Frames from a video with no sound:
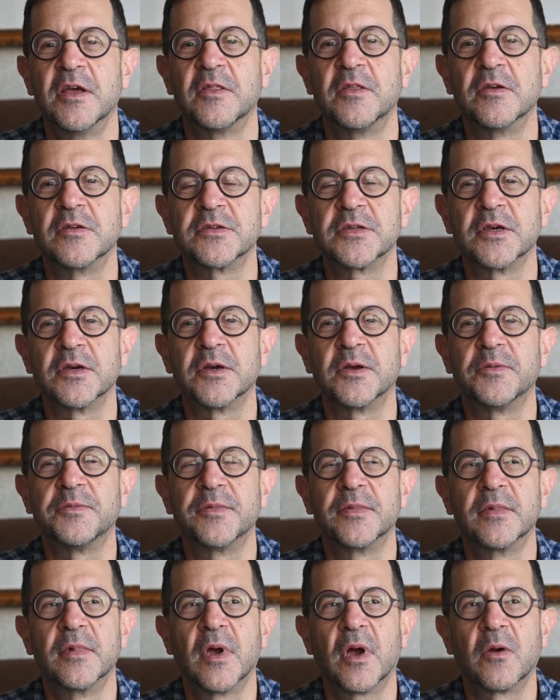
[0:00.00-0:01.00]
there's a
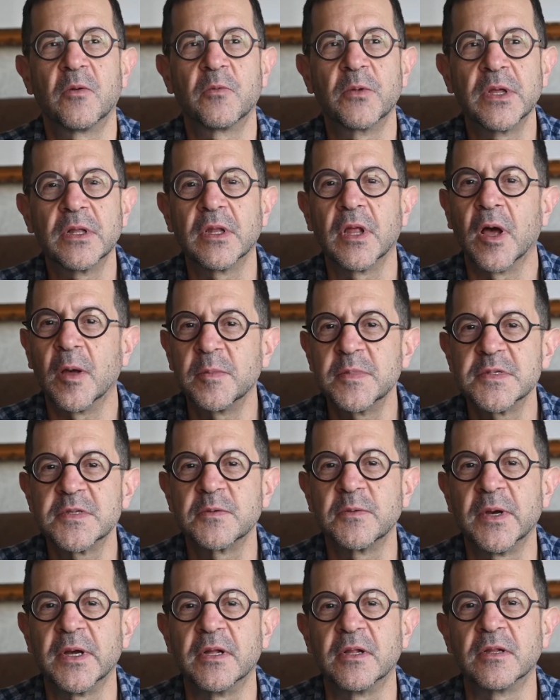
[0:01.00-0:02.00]
real
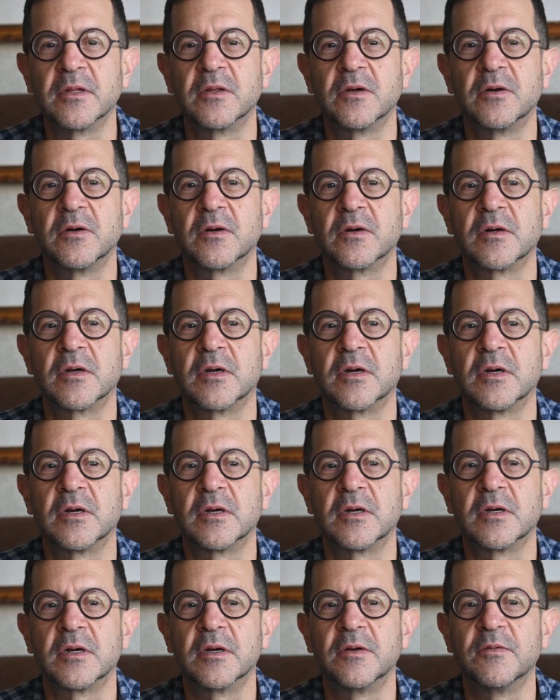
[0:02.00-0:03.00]
upswell or
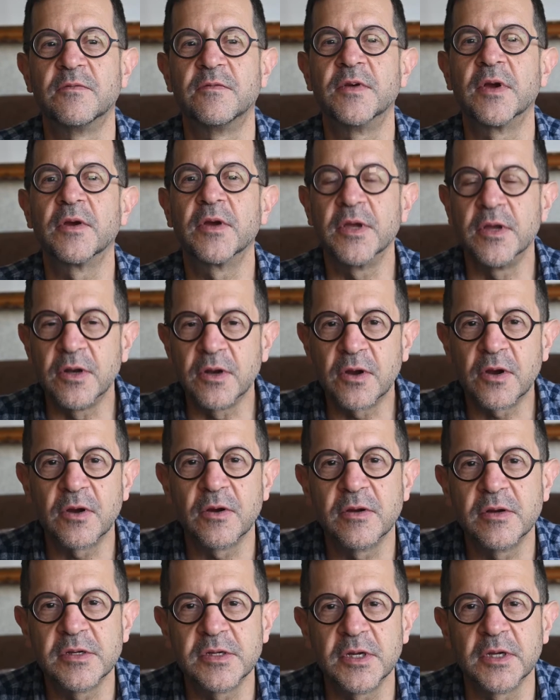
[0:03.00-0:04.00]
a very
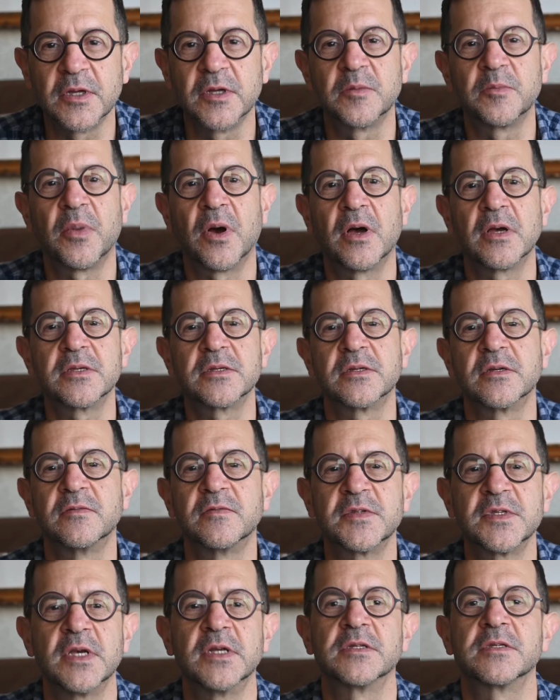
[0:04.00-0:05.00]
encouraging and positive
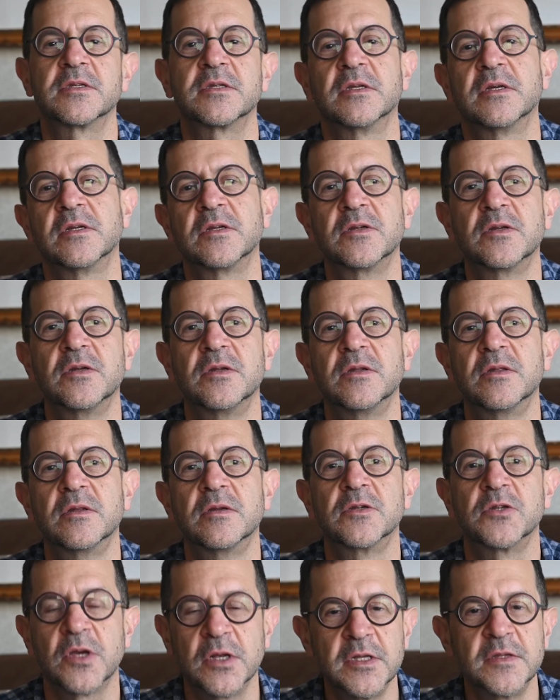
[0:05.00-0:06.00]
sense that
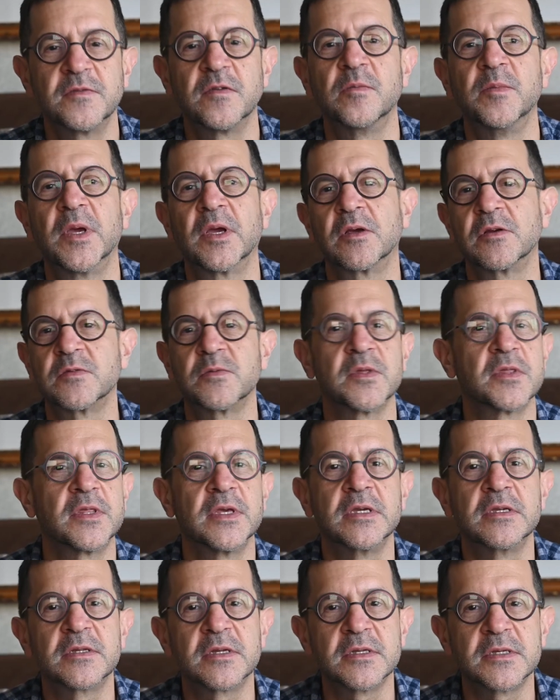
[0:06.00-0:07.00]
Chinese filmmakers with
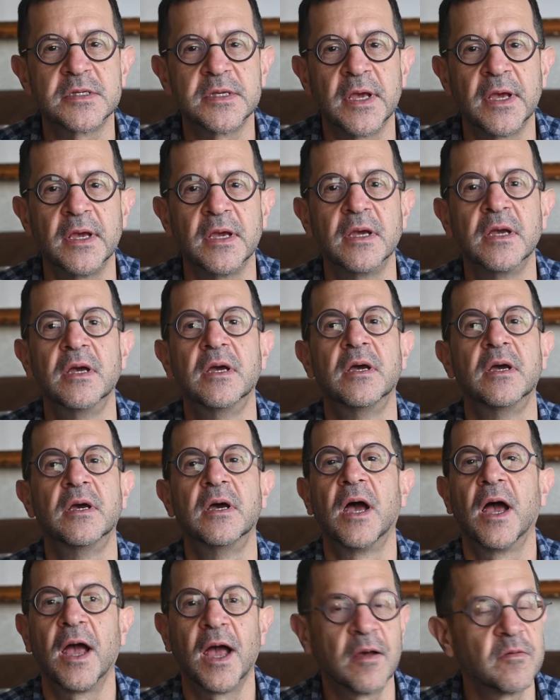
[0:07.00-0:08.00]
things to say
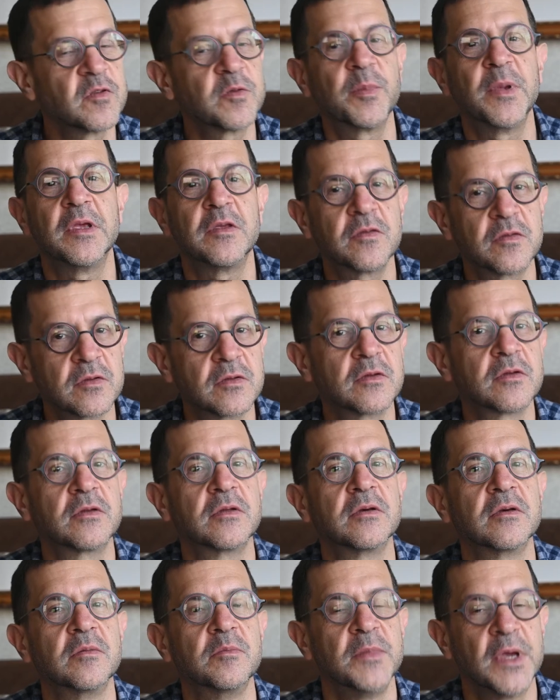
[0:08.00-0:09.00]
have space
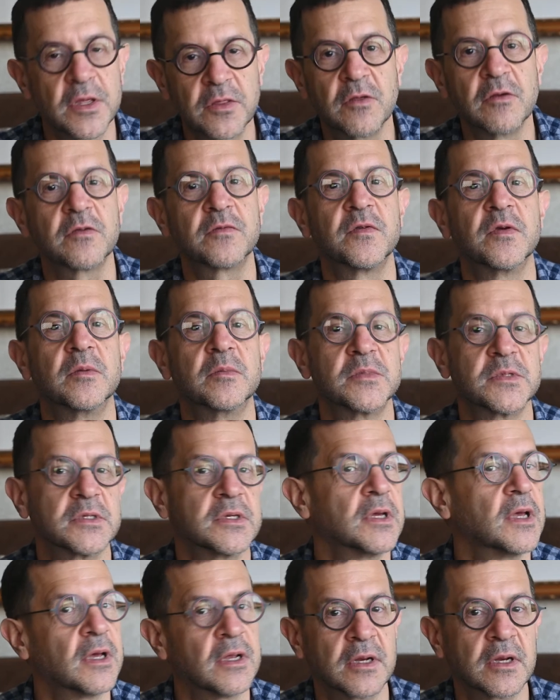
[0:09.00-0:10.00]
to make those films
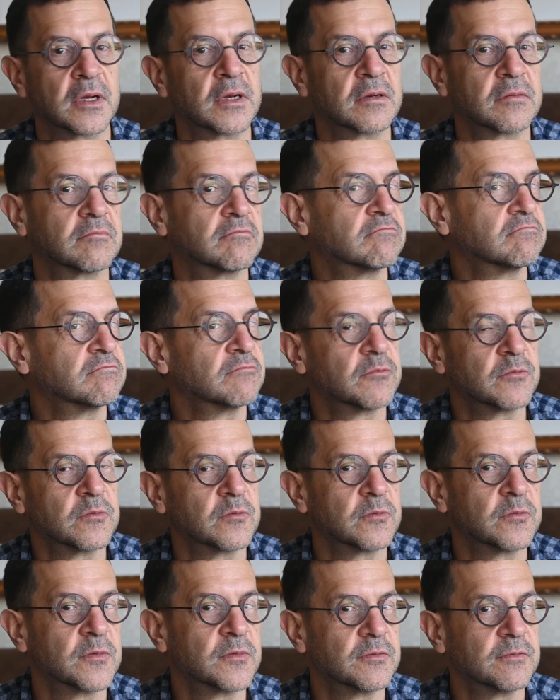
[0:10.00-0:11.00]
and
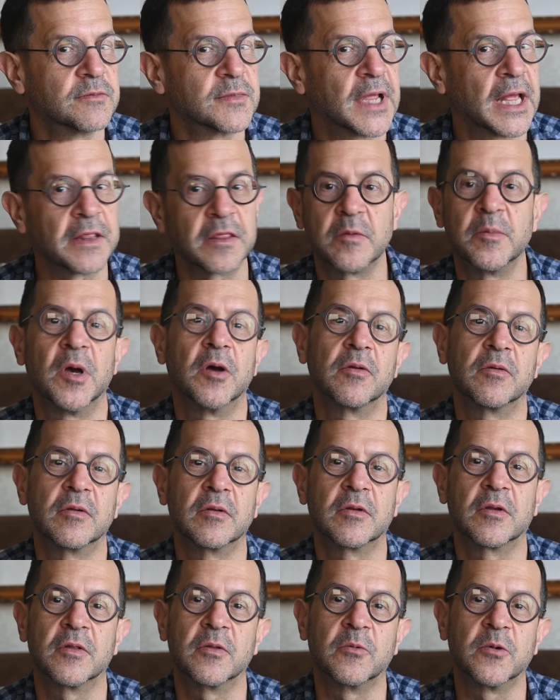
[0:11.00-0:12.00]
get them out
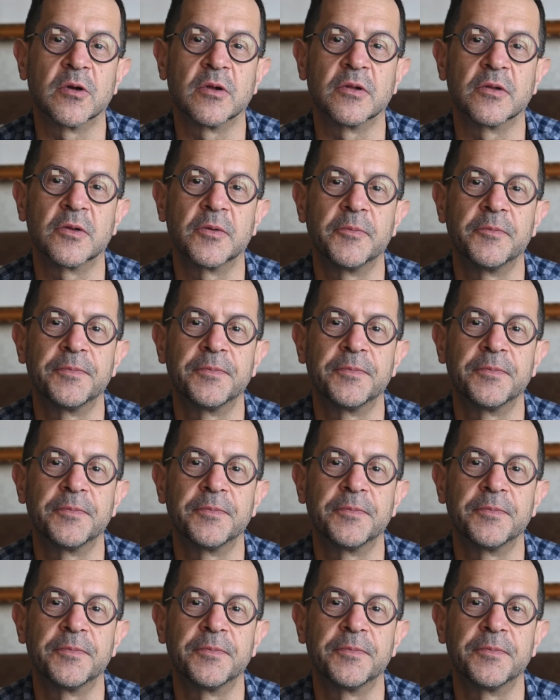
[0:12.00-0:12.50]
to the world.